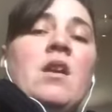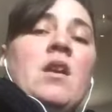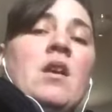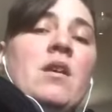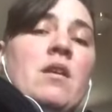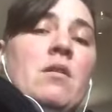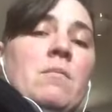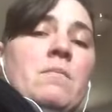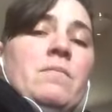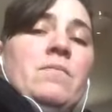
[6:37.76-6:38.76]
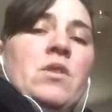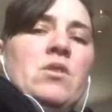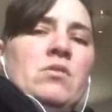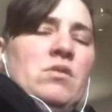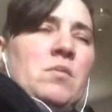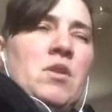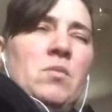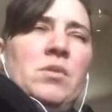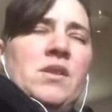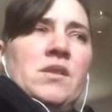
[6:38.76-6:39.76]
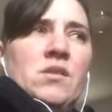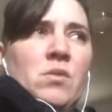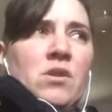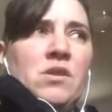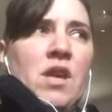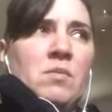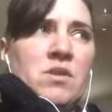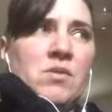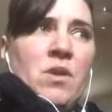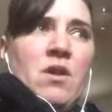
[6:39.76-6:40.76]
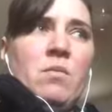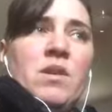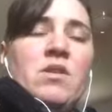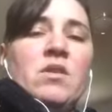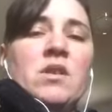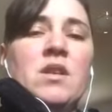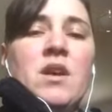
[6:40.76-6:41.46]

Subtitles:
There are some other places where it's kept as well, but you can.